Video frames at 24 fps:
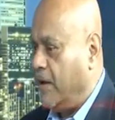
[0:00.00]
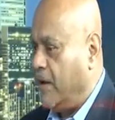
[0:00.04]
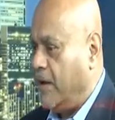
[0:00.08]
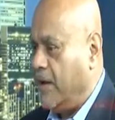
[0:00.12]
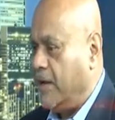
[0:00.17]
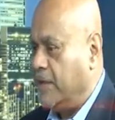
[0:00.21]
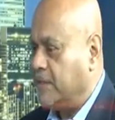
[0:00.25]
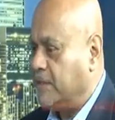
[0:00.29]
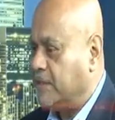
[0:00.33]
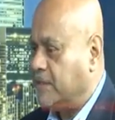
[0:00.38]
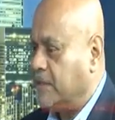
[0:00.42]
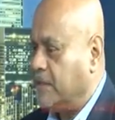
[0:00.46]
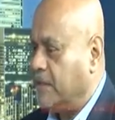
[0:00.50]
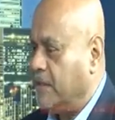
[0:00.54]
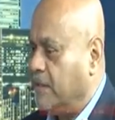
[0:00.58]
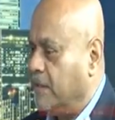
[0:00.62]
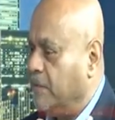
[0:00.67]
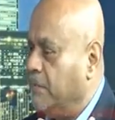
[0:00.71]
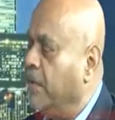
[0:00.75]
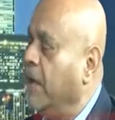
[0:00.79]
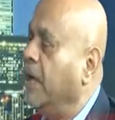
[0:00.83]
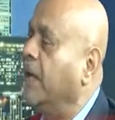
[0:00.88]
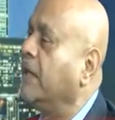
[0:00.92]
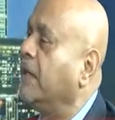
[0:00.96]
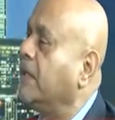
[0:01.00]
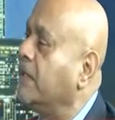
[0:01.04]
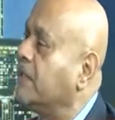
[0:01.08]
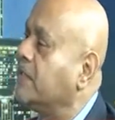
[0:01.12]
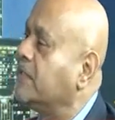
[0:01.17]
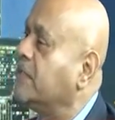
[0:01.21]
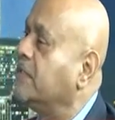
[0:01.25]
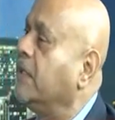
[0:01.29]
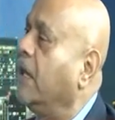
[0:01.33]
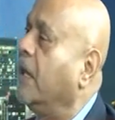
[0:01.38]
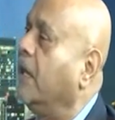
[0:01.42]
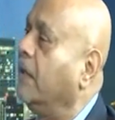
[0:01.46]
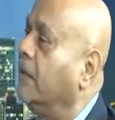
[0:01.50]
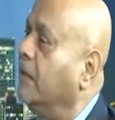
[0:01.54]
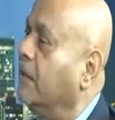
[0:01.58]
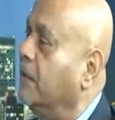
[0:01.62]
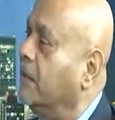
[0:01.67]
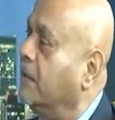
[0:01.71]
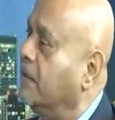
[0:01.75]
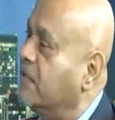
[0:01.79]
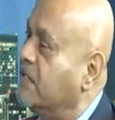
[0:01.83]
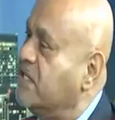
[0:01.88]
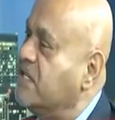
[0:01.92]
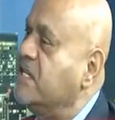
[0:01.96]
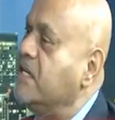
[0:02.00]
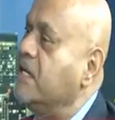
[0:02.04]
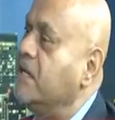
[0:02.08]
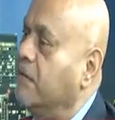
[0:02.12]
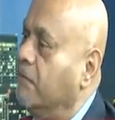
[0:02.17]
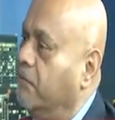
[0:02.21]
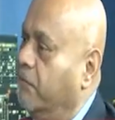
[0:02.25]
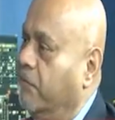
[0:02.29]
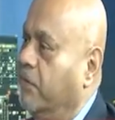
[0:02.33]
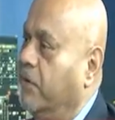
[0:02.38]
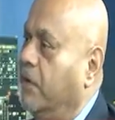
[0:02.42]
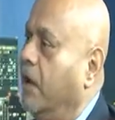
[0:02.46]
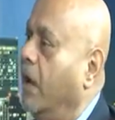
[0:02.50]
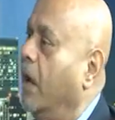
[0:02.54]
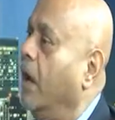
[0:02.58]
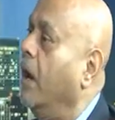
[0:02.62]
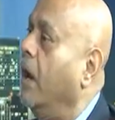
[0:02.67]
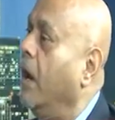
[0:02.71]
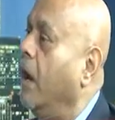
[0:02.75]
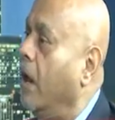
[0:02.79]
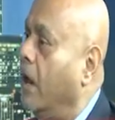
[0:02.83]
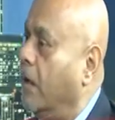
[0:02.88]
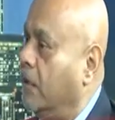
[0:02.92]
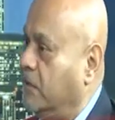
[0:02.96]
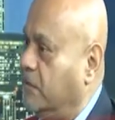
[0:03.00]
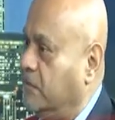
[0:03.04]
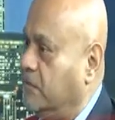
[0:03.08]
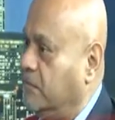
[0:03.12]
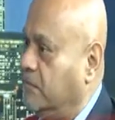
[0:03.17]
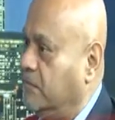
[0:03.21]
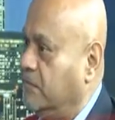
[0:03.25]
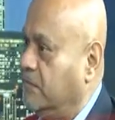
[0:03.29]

The man has done and achieved a lot